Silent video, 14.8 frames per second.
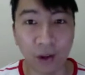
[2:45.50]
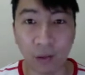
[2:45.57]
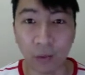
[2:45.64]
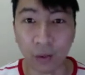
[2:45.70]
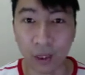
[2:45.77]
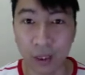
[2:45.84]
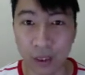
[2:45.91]

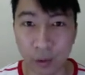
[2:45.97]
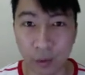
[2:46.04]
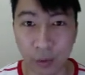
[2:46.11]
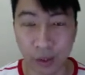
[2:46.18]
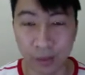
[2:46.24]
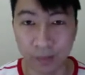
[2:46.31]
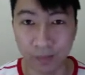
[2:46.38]
our
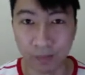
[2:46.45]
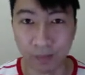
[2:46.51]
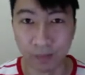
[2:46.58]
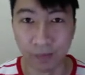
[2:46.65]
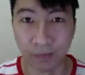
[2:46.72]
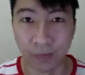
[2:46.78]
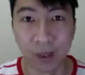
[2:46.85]
history.
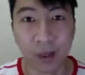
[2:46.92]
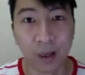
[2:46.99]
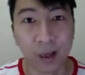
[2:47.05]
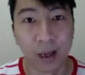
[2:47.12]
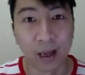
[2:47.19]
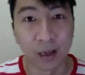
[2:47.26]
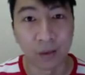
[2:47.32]

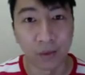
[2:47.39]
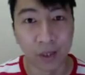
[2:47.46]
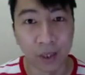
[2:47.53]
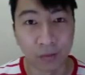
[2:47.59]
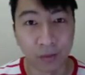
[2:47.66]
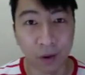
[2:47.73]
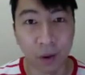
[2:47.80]
And
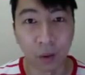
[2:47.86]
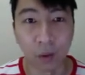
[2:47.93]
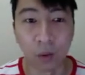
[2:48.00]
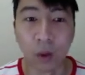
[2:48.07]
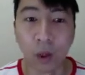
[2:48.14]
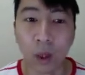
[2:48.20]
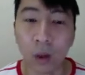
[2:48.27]
first of
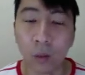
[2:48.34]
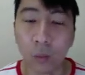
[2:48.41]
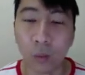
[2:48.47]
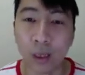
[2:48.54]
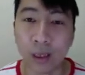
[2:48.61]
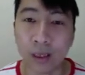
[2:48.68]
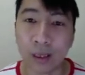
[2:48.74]
all,
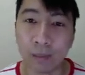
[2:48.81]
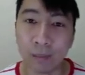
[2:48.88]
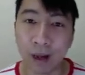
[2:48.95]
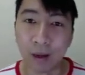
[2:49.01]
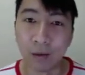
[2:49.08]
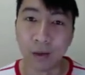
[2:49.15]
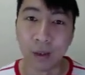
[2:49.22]
we learn
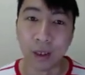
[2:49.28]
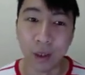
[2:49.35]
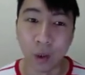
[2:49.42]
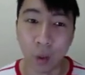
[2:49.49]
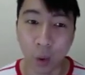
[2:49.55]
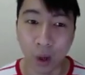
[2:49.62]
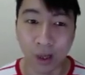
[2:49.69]
about the
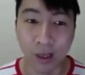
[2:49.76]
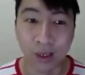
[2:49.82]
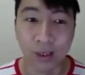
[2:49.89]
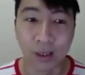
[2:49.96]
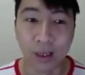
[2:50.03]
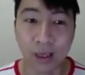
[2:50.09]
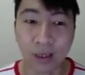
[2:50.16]

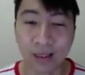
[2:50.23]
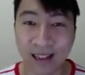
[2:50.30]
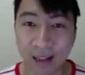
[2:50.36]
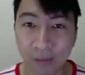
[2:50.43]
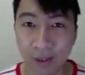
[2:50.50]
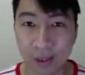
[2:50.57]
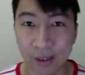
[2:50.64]
Noahic
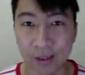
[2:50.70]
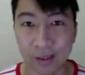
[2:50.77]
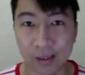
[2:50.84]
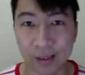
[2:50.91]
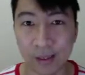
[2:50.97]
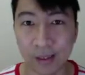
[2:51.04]
covenant.